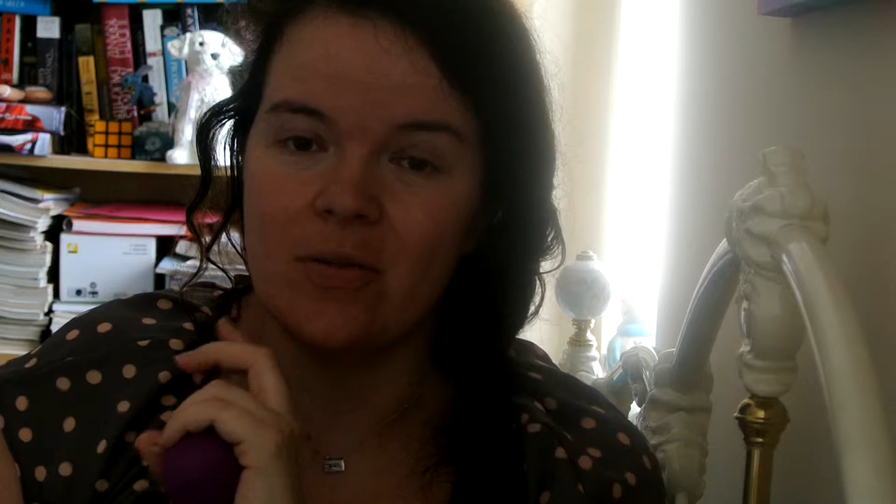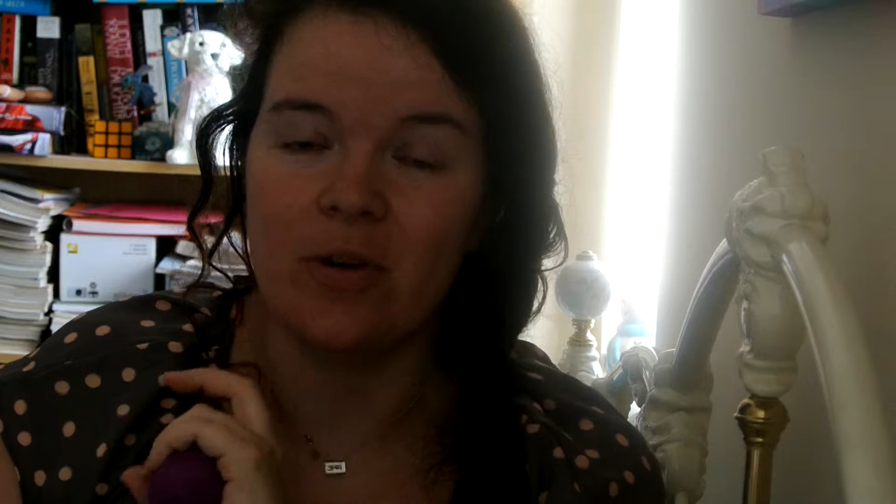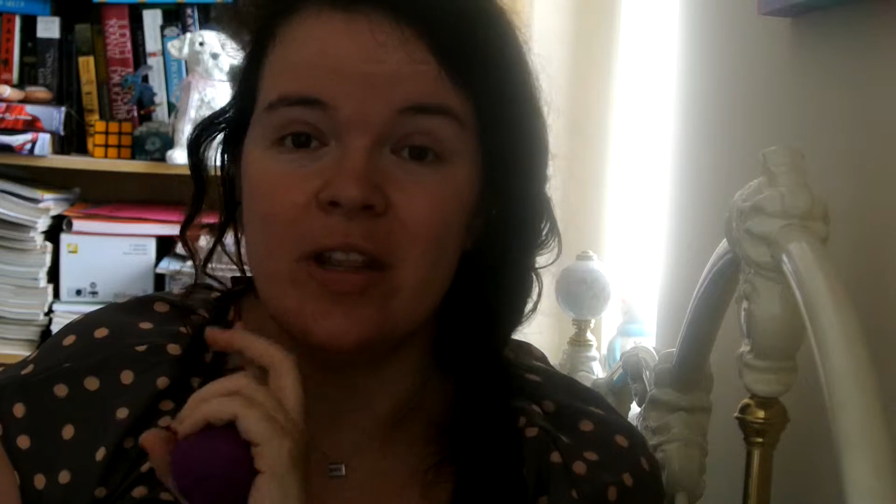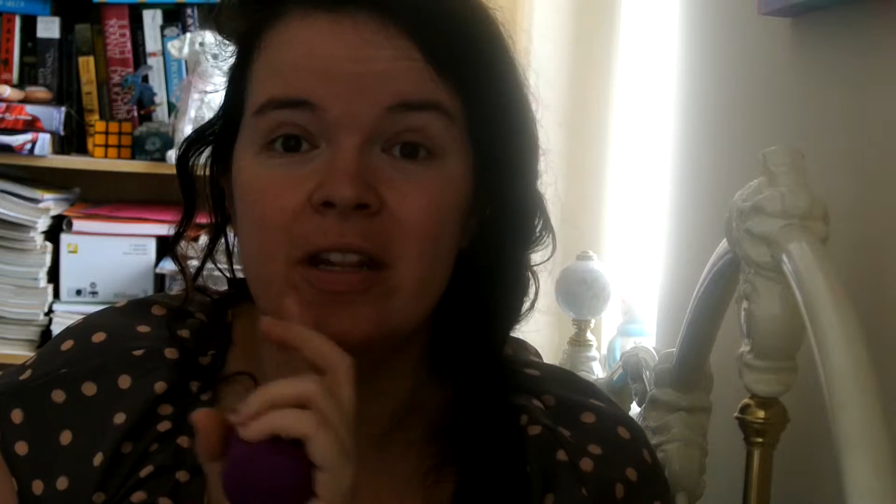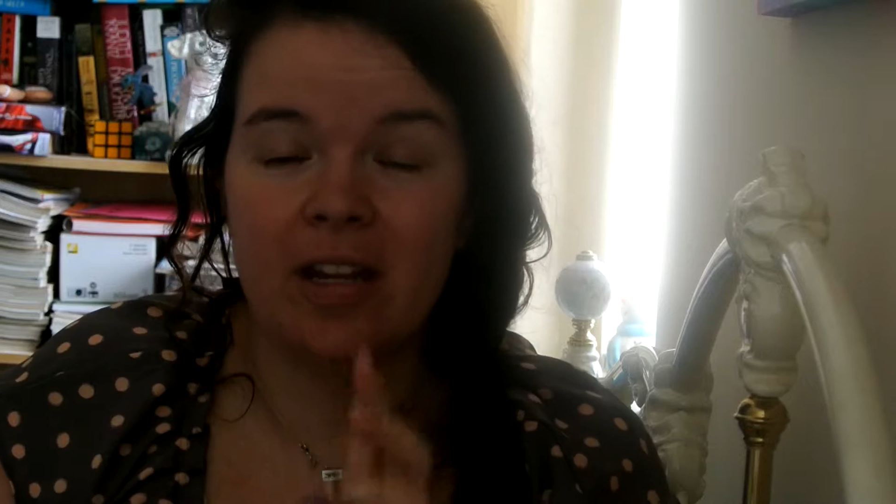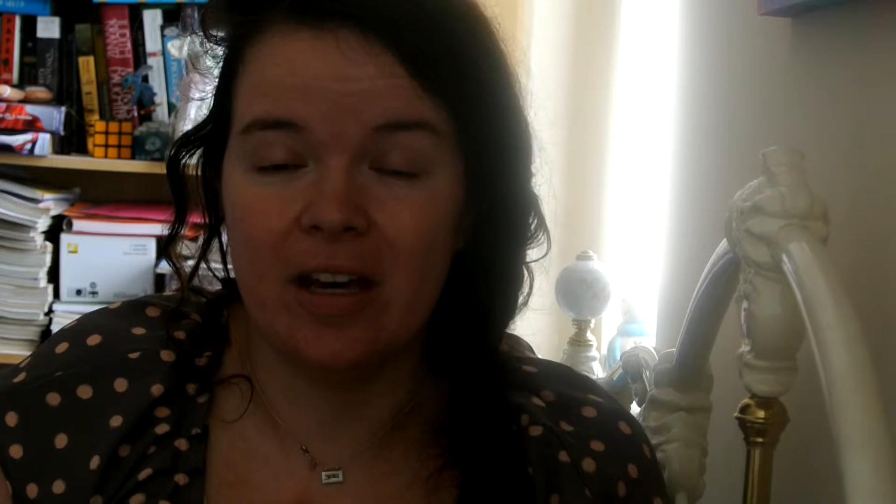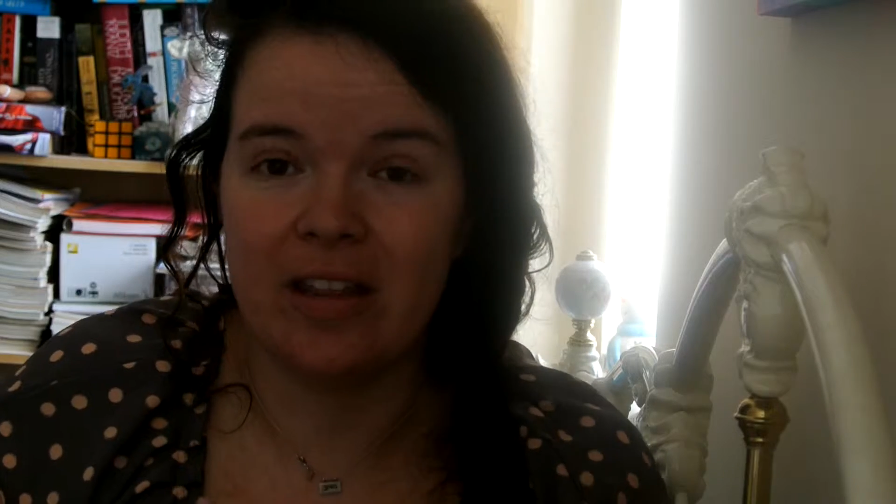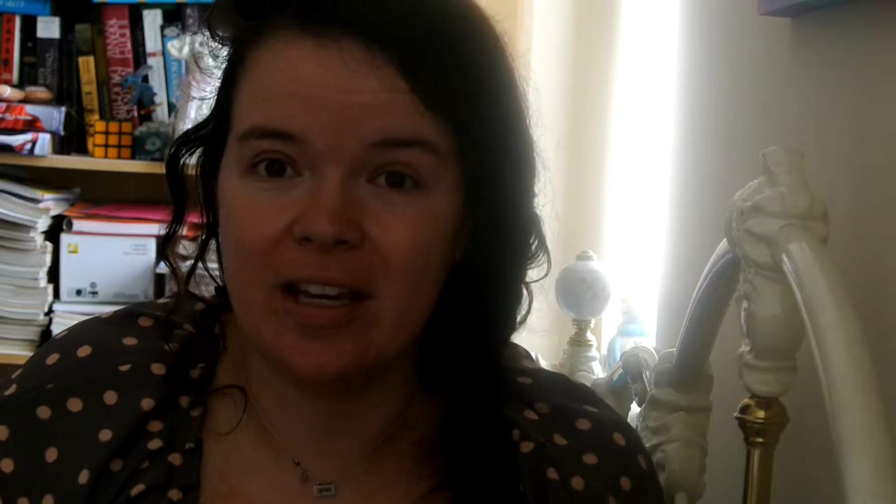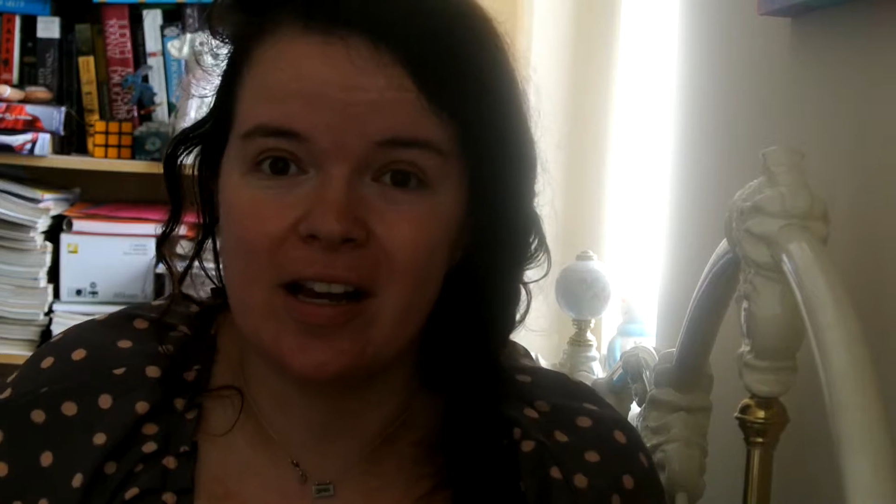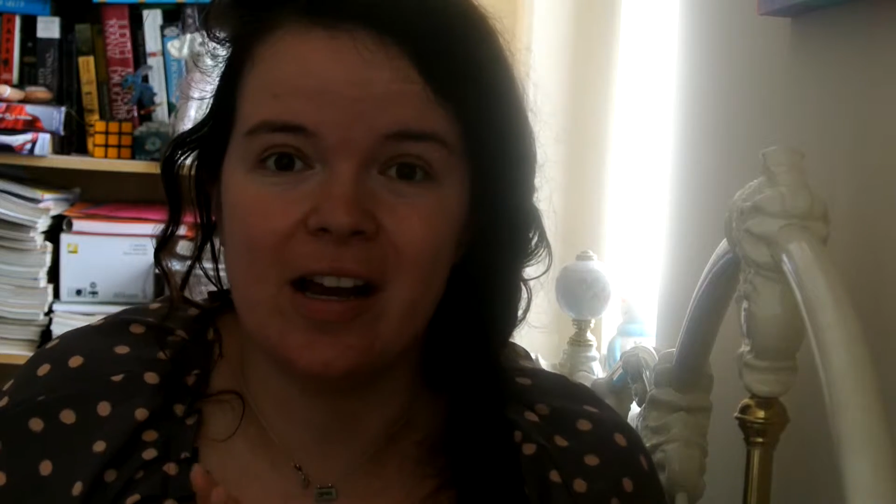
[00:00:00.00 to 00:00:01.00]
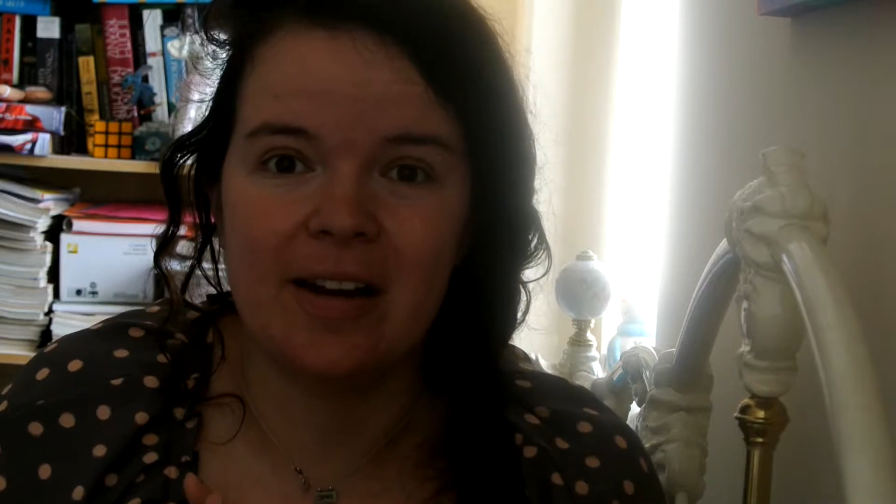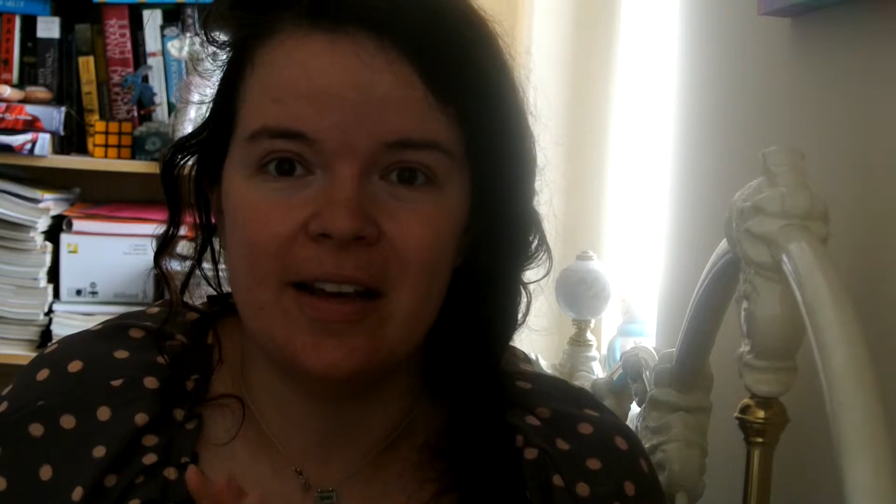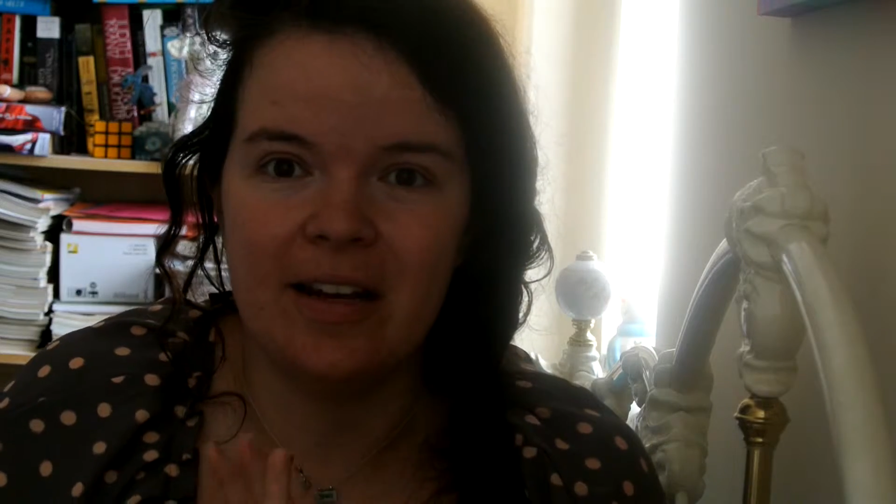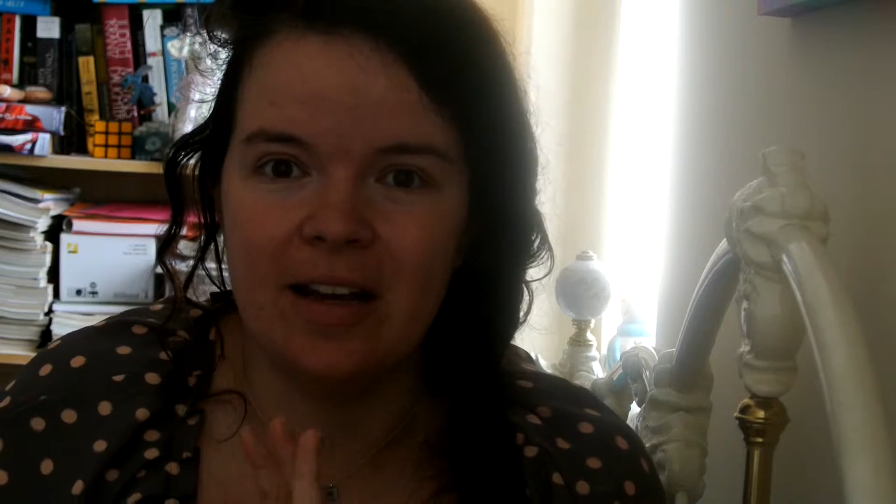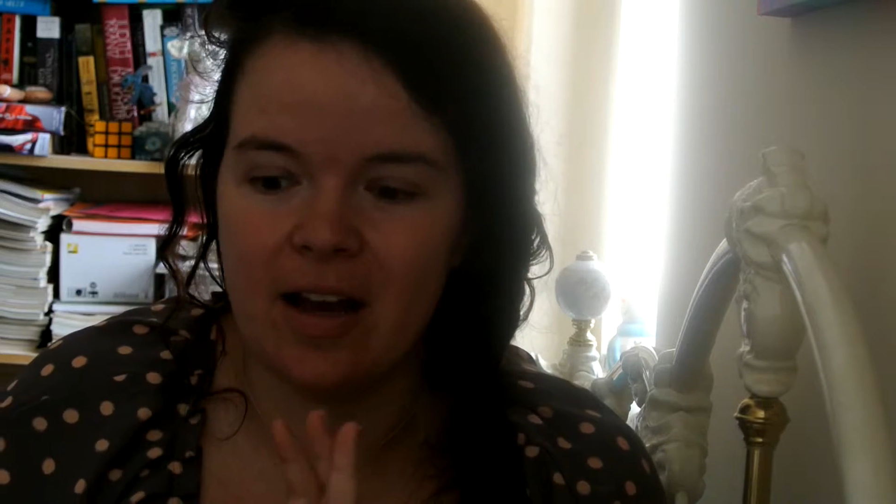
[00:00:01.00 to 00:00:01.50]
with nothing on it,